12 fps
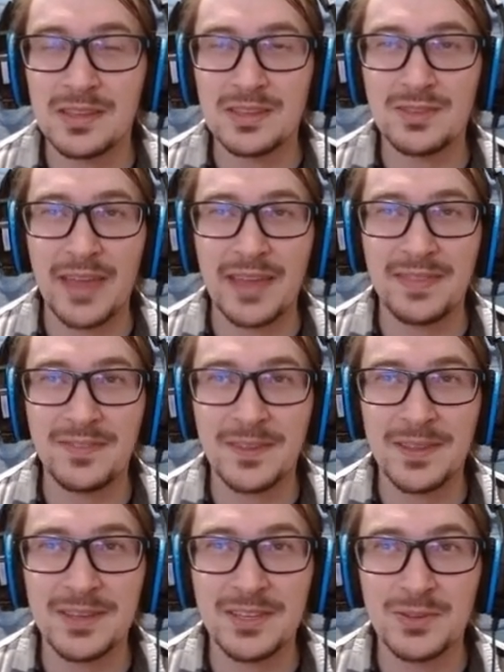I feel
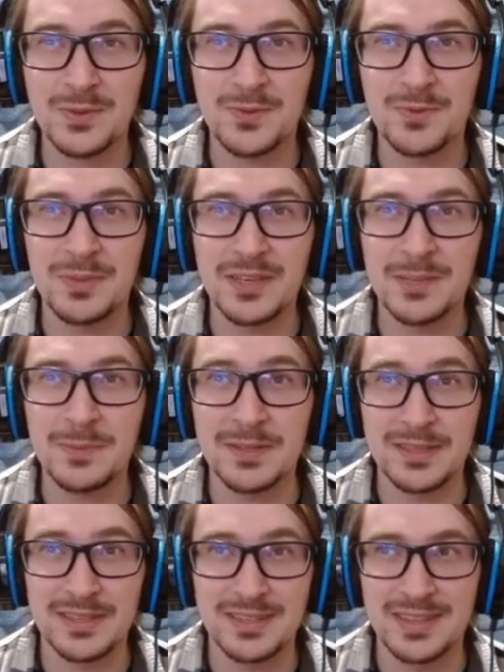like you've
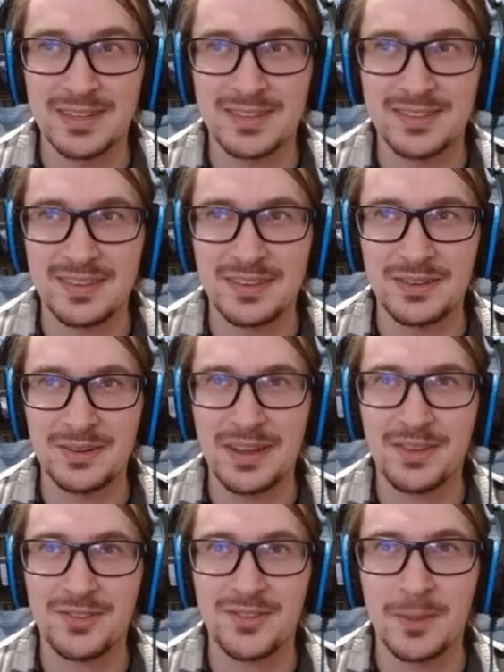manipulated us, and you're
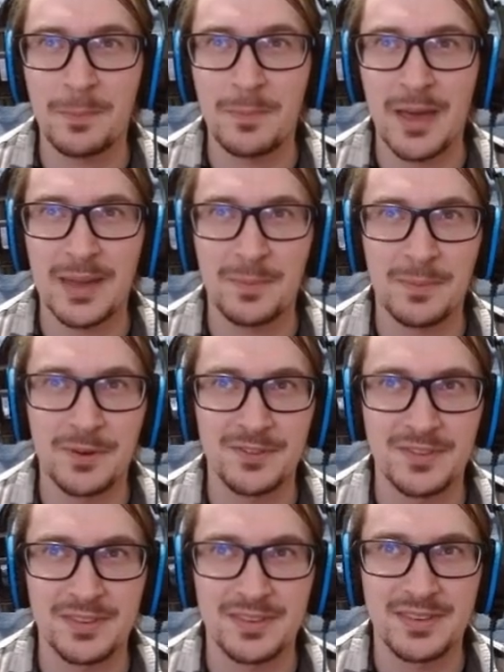actually a bad
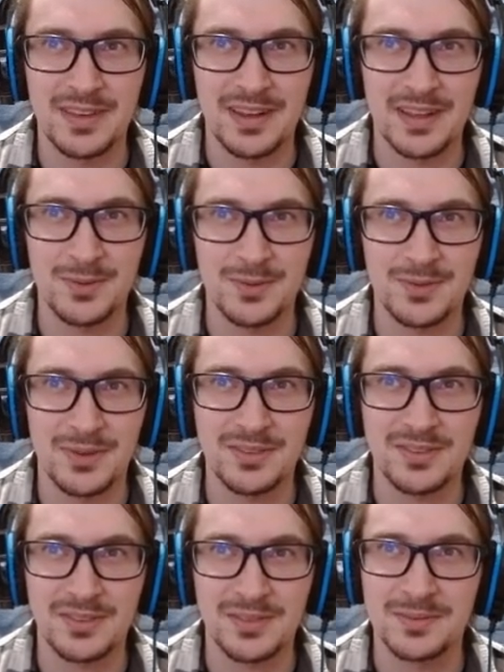person, and I don't trust you.